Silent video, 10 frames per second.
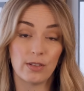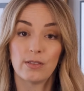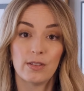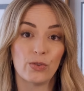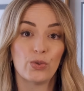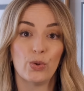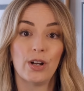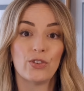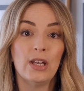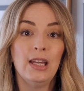It's still
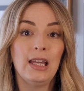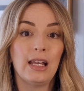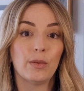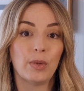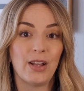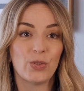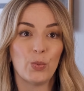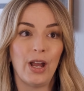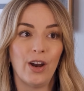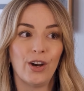storage in a place
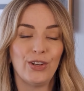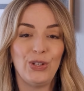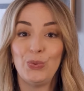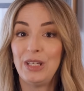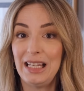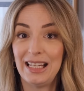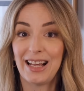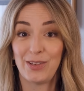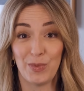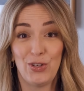where you need
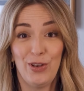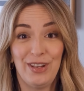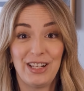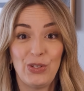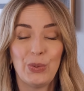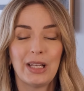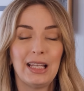as much of it as you can